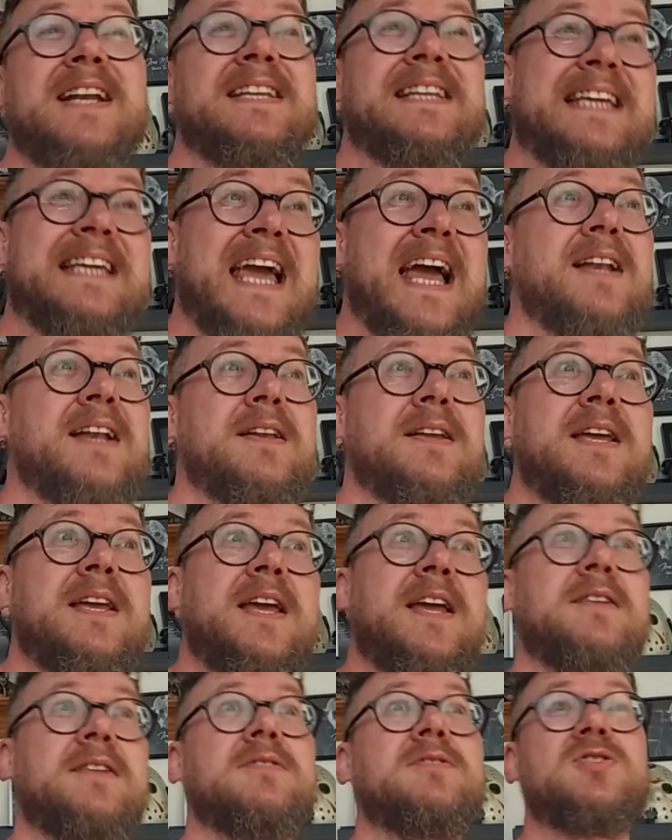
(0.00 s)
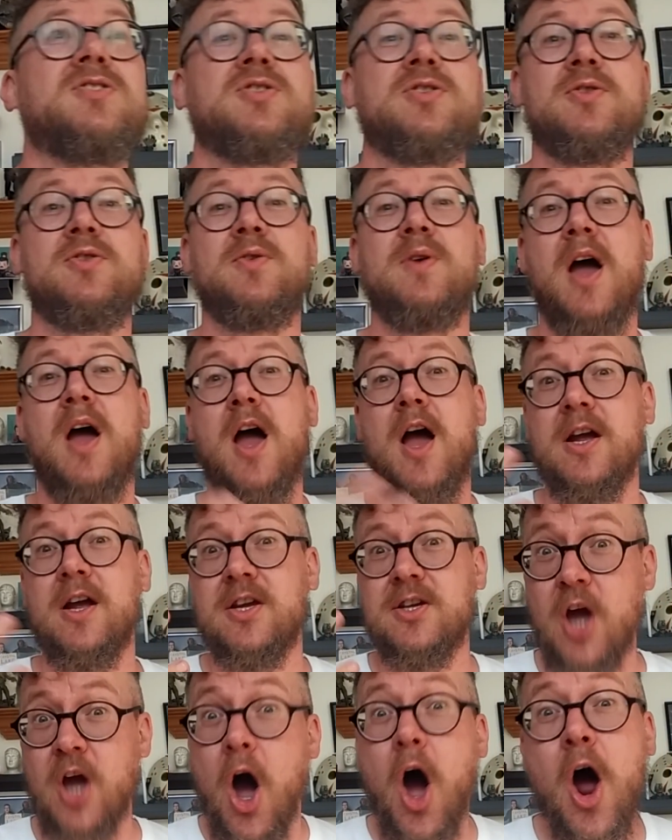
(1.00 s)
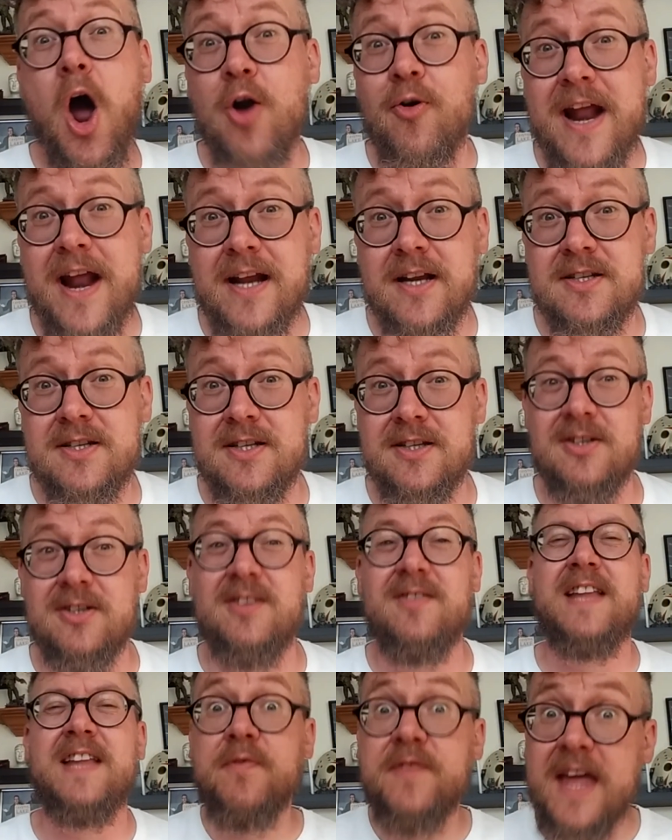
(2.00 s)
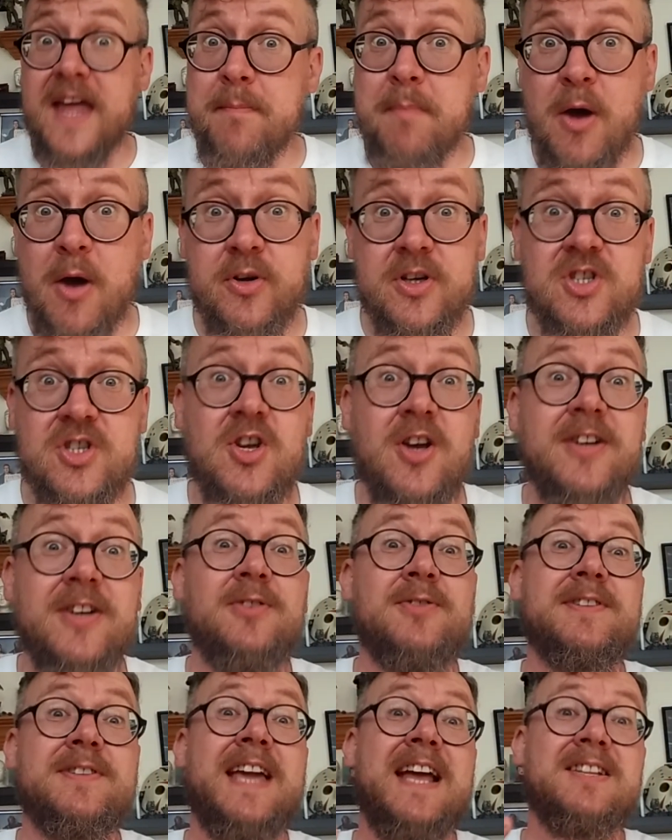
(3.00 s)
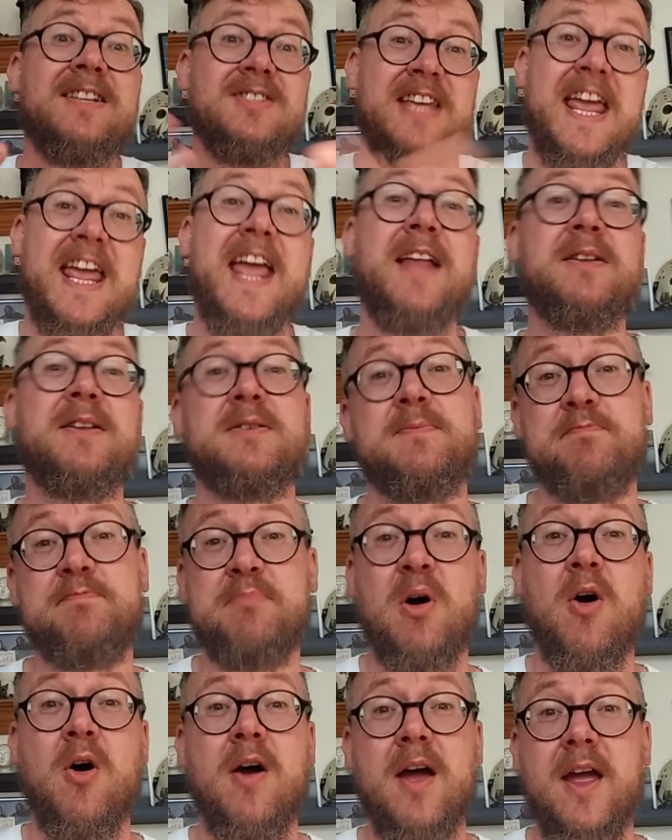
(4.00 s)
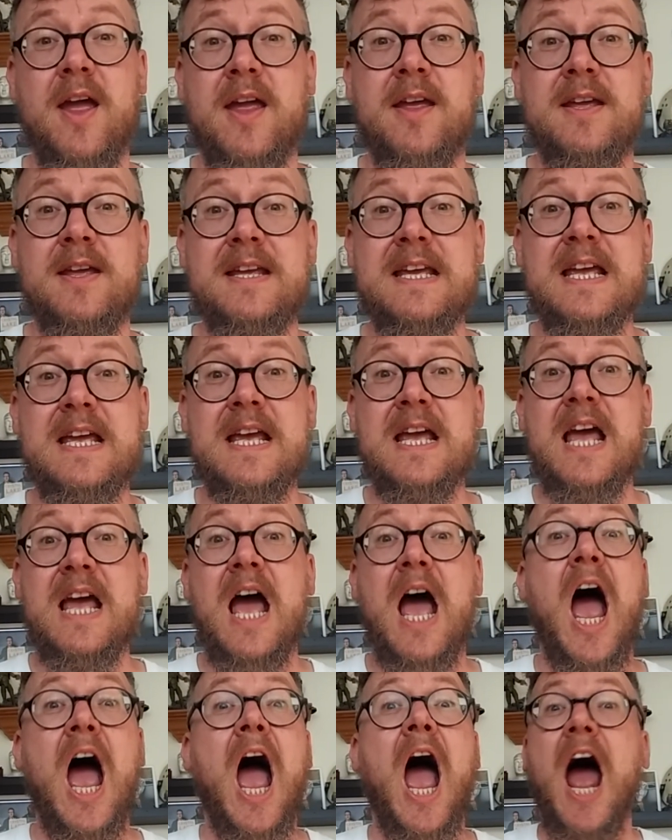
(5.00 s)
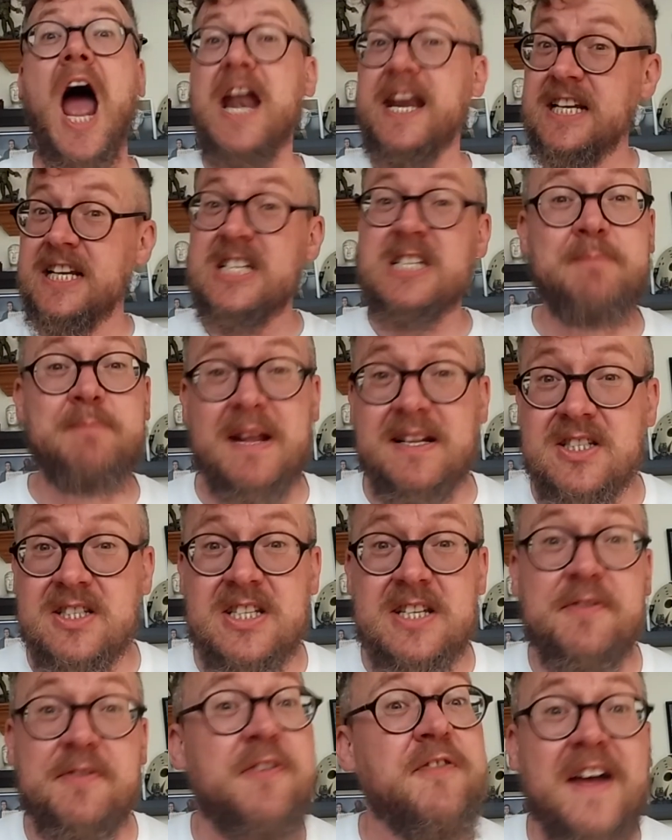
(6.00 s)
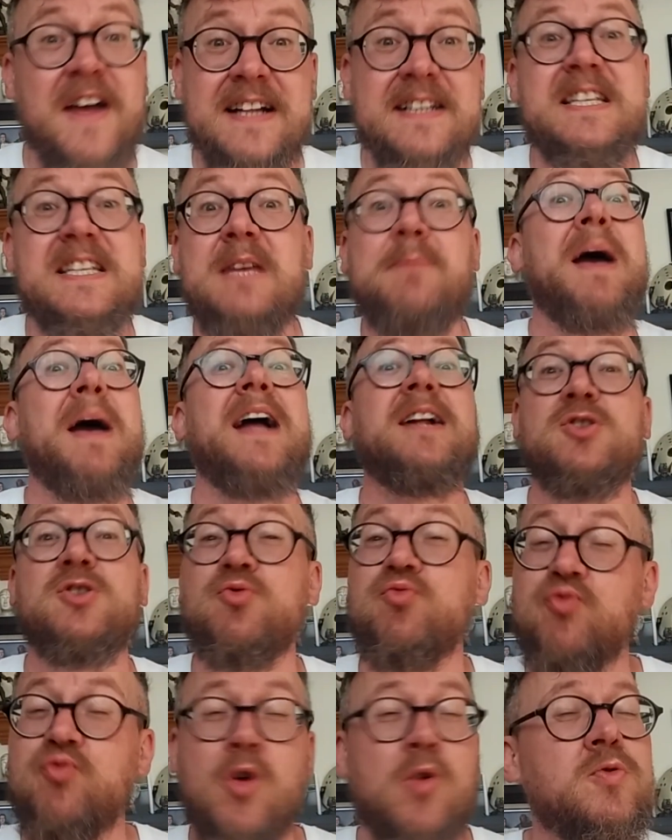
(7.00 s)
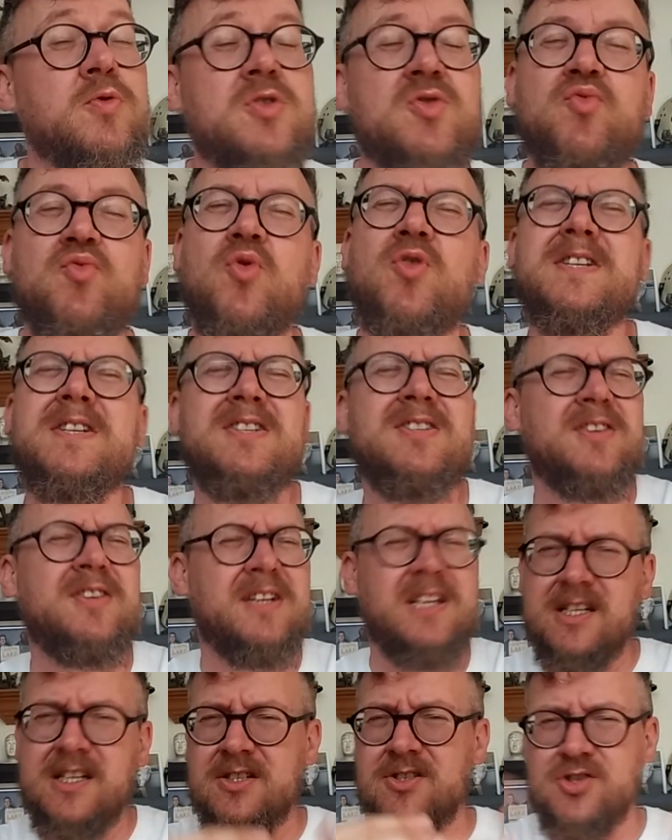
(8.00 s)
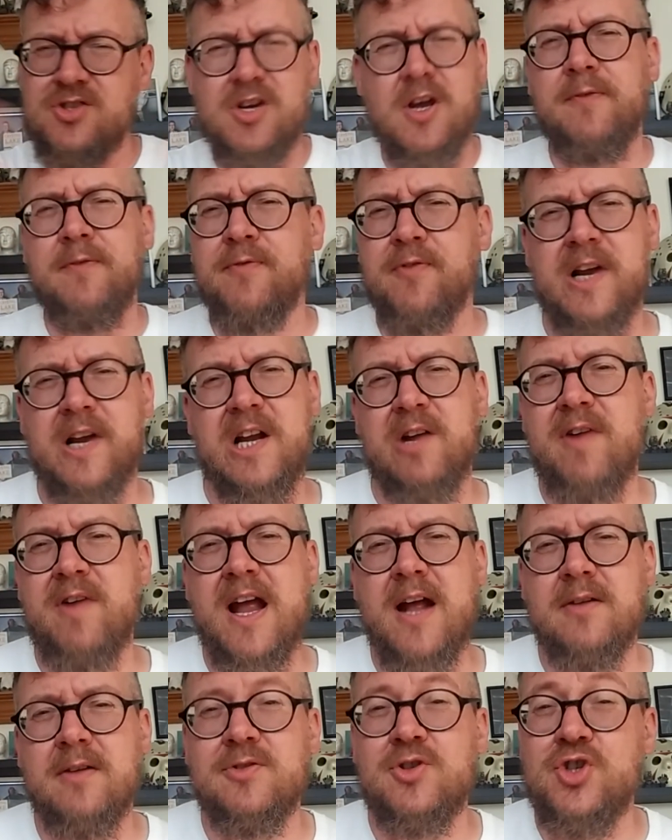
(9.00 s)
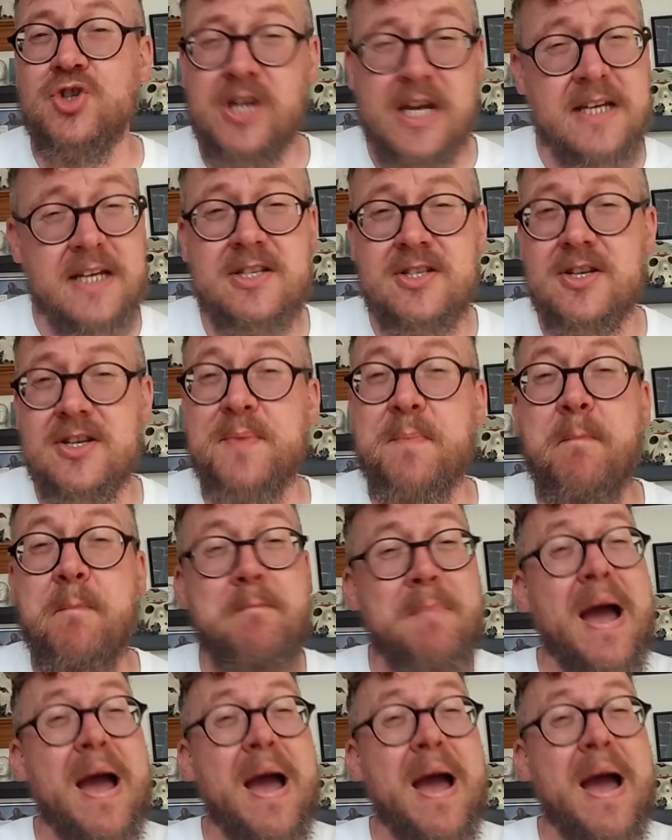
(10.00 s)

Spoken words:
and get into a car accident. Their motorcycle gets hit by an expensive fancy pants Rolls Royce that is chauffeuring around Jason